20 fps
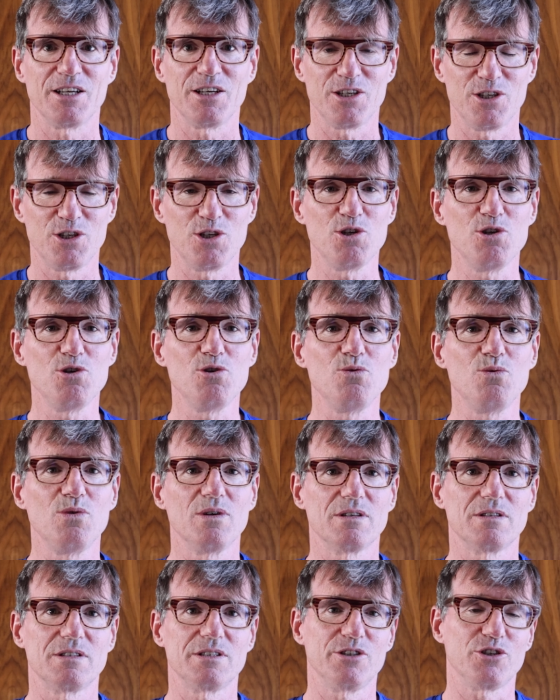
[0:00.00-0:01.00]

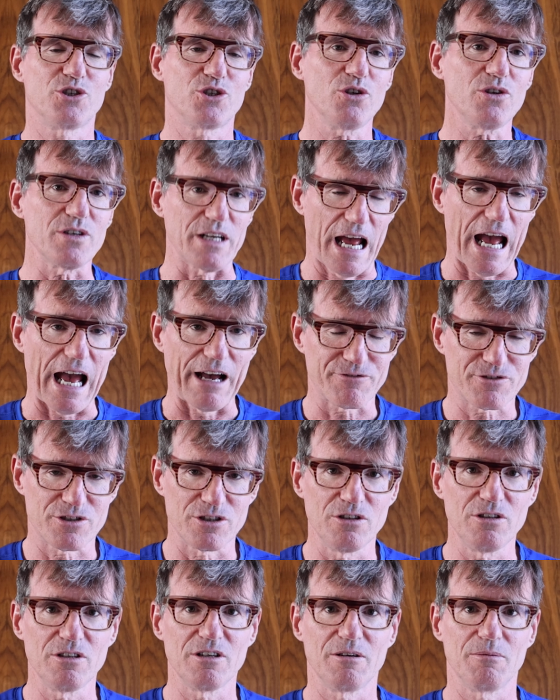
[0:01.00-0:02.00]
You shouldn't have
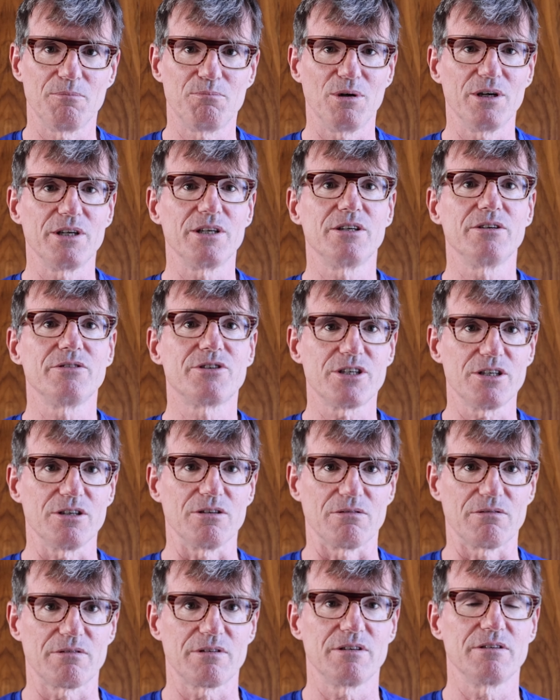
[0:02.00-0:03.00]
to, but you do.